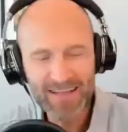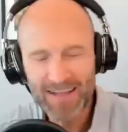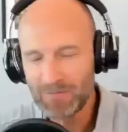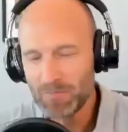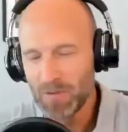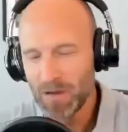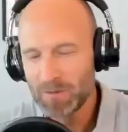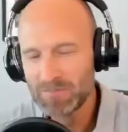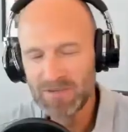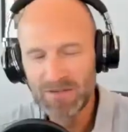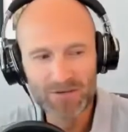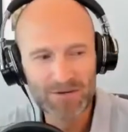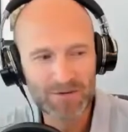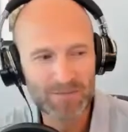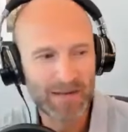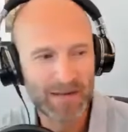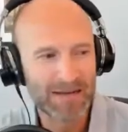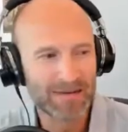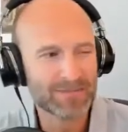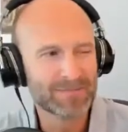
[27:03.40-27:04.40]
I'm up to
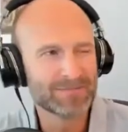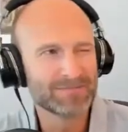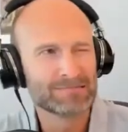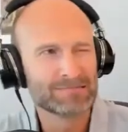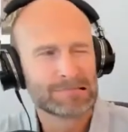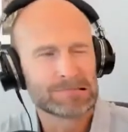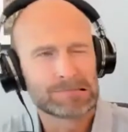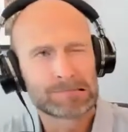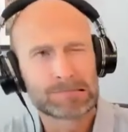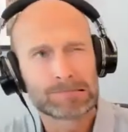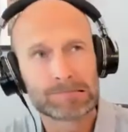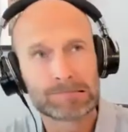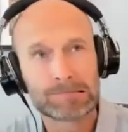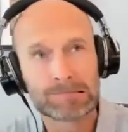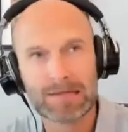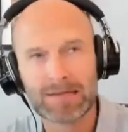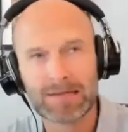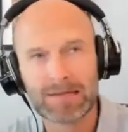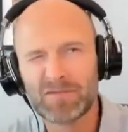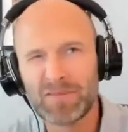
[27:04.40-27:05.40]
about
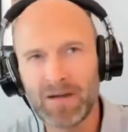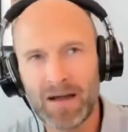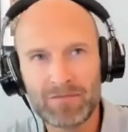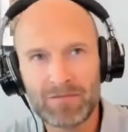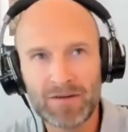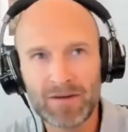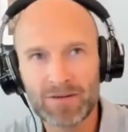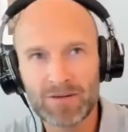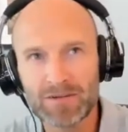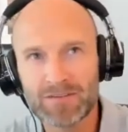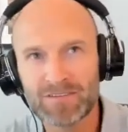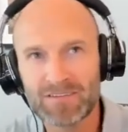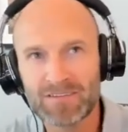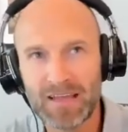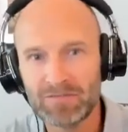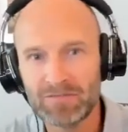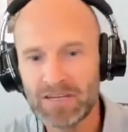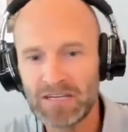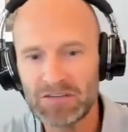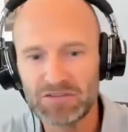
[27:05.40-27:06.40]
like
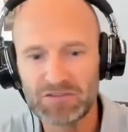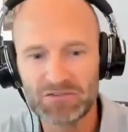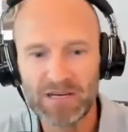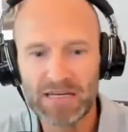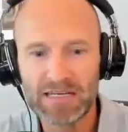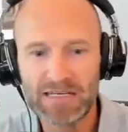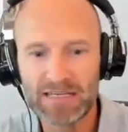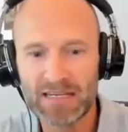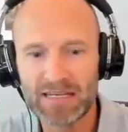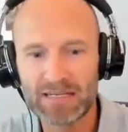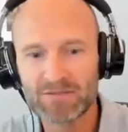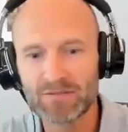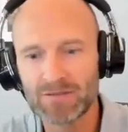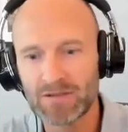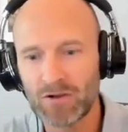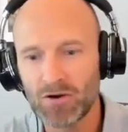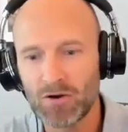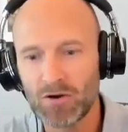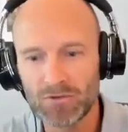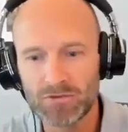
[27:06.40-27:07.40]
570 straight days with
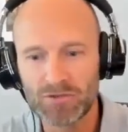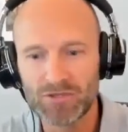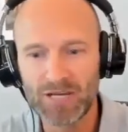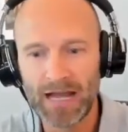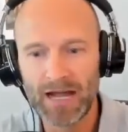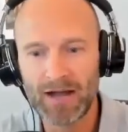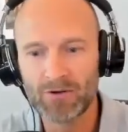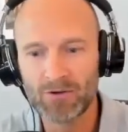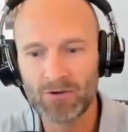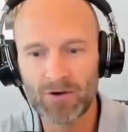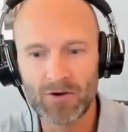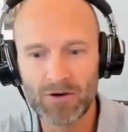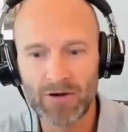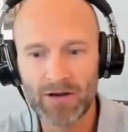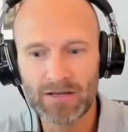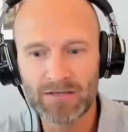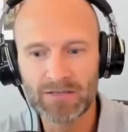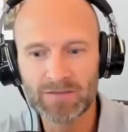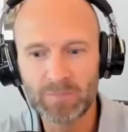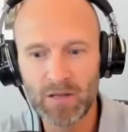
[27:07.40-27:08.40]
a cold shower or
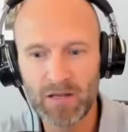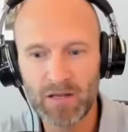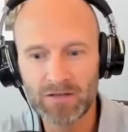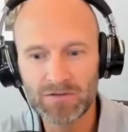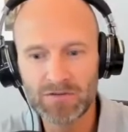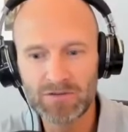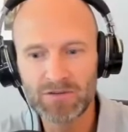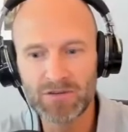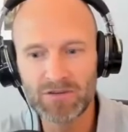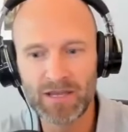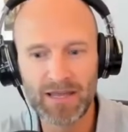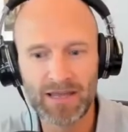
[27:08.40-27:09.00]
an ice plunge.